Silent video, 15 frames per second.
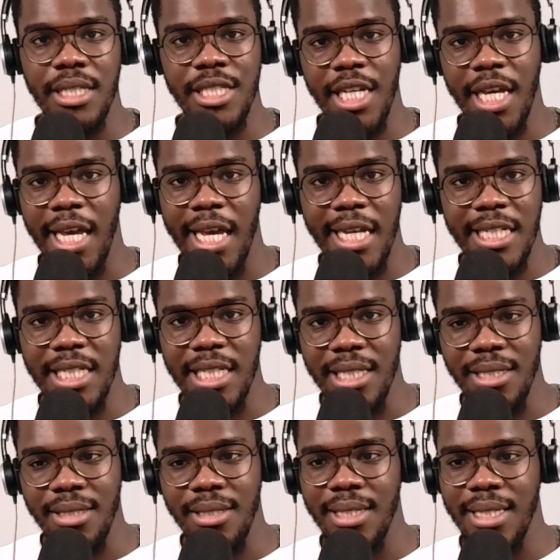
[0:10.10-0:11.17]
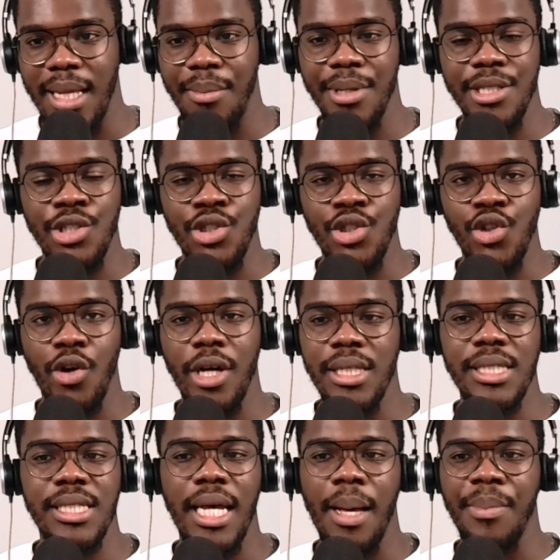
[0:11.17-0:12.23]
JAD. That means
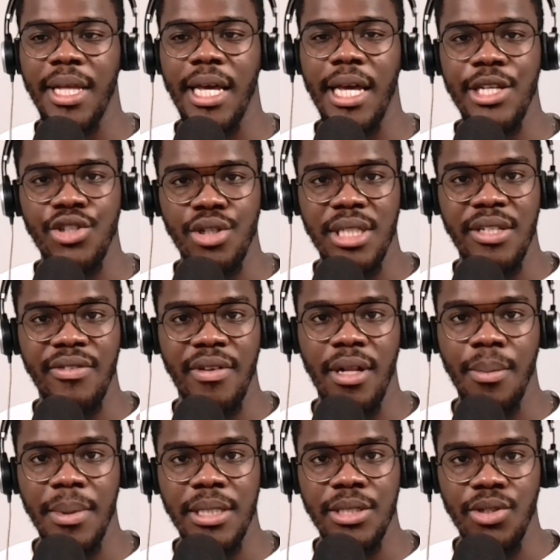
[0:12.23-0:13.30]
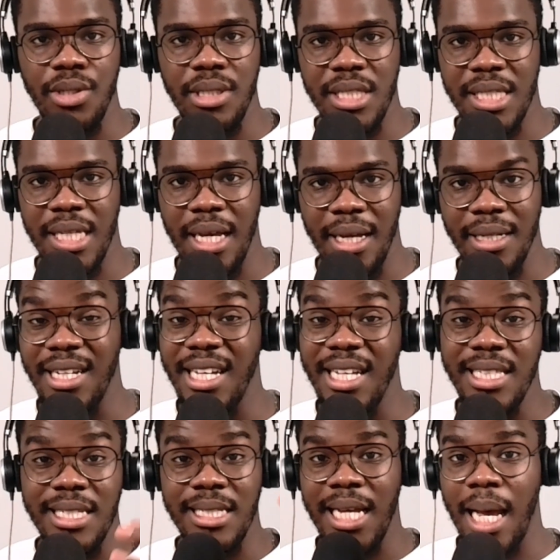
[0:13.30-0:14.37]
Joint Application Development or Design.
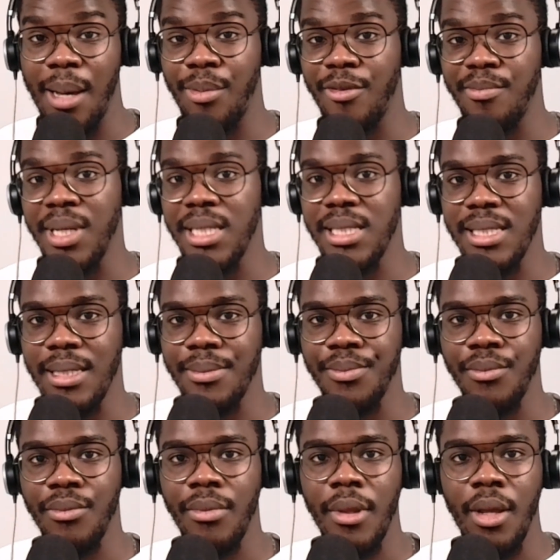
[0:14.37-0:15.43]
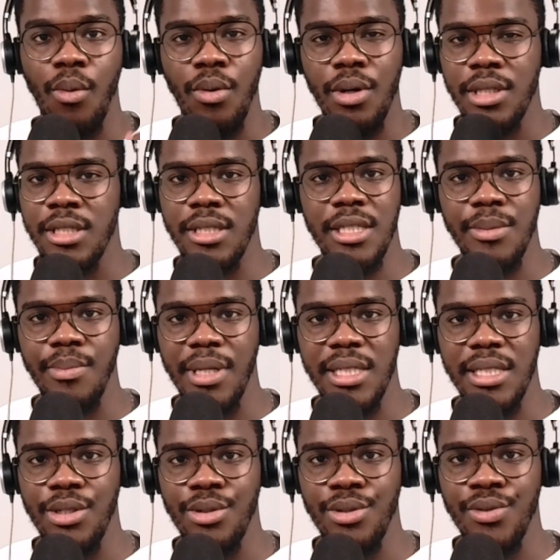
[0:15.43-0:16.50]
It's a type of meeting. What's this
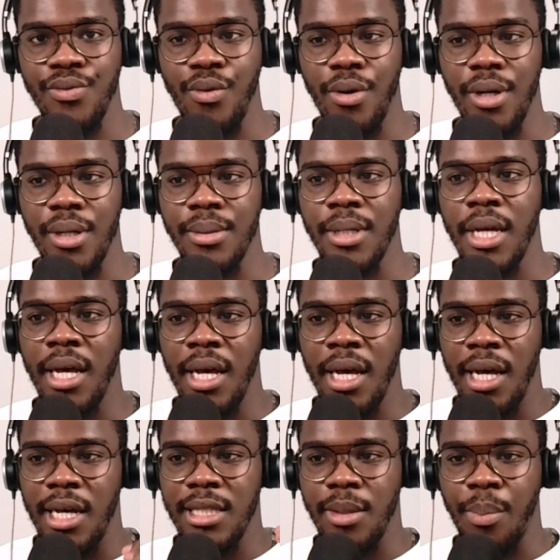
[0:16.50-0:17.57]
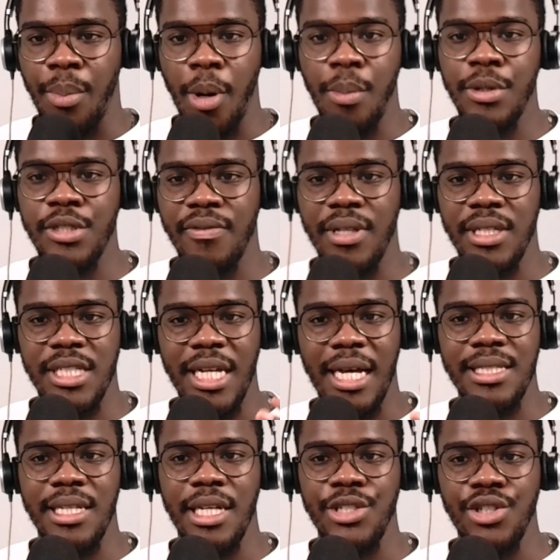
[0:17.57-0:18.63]
meeting used for? The purpose of the JAD
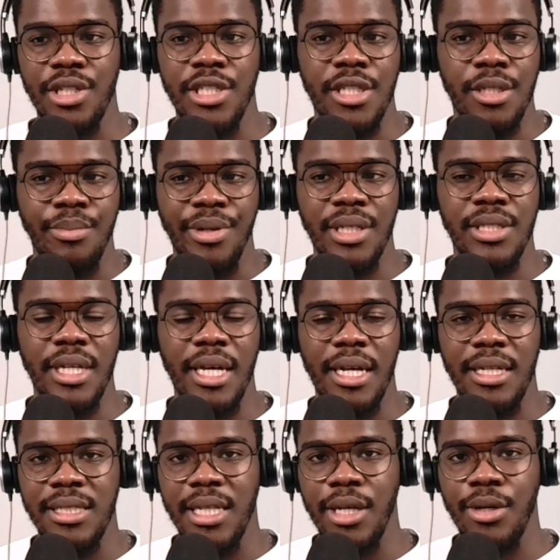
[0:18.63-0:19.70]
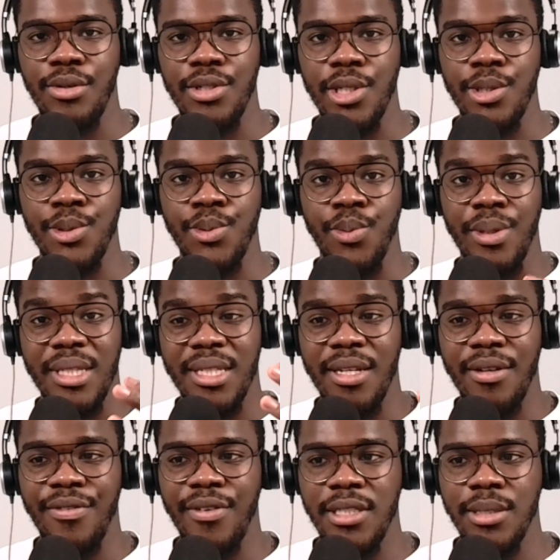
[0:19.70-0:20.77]
session is to bring together stakeholders with
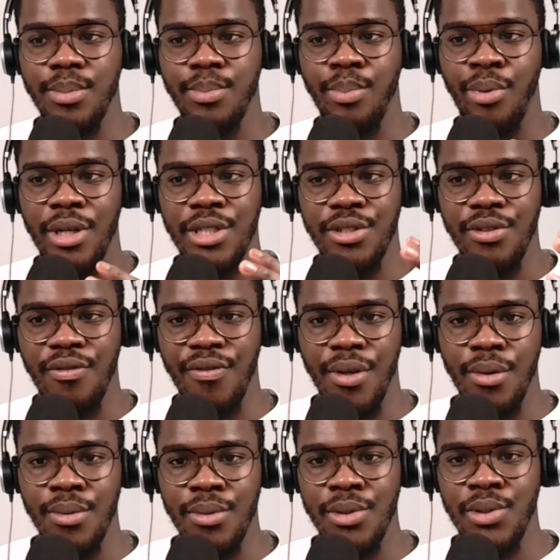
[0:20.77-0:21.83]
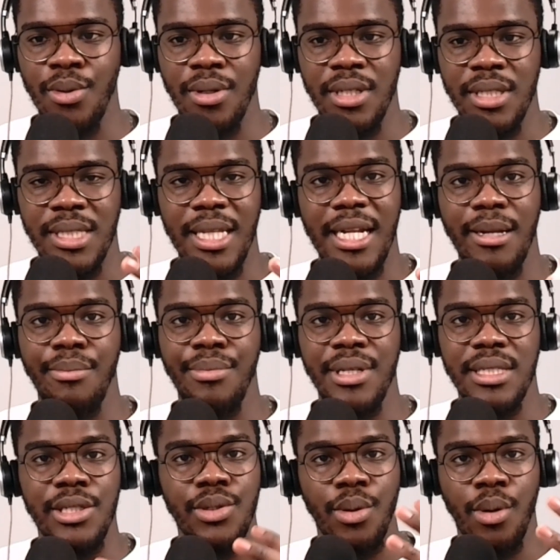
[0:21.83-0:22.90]
different points of views to understand a
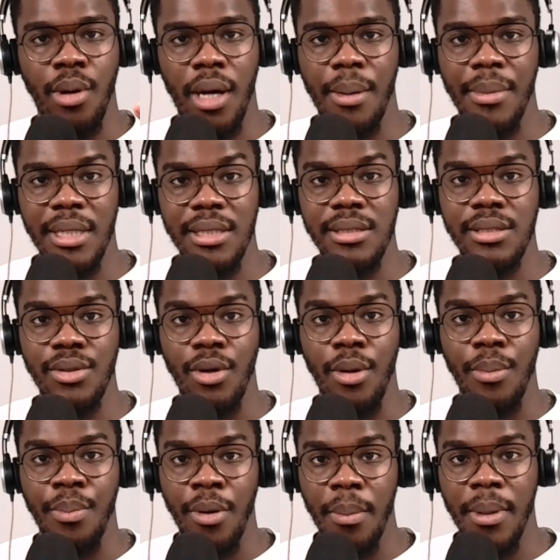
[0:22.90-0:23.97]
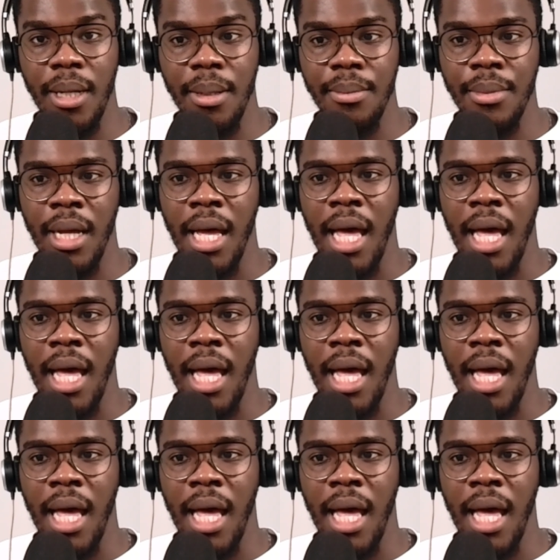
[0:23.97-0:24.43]
business requirement or problem